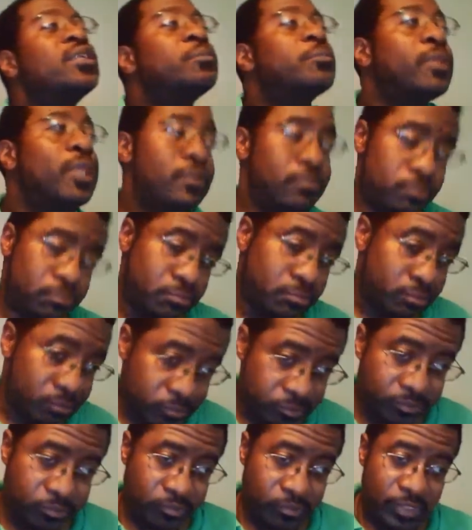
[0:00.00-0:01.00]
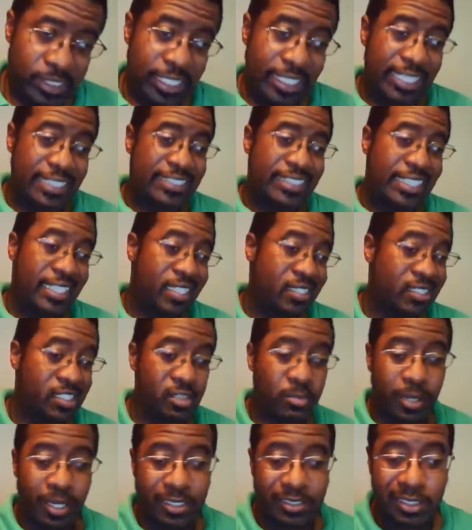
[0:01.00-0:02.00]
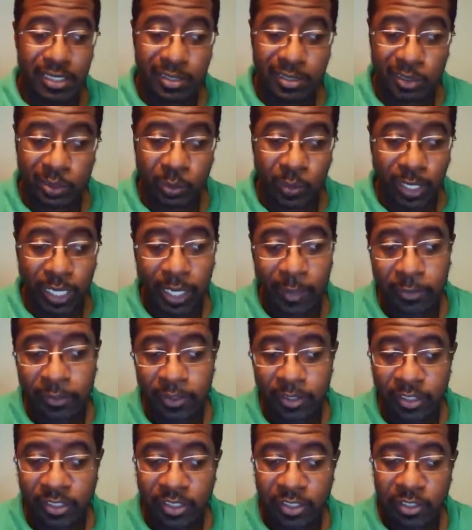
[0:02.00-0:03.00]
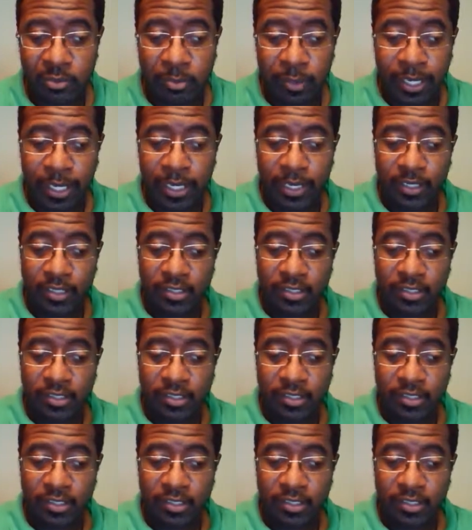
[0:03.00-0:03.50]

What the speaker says: But like I said, it's anybody's guess as what happened to this young man,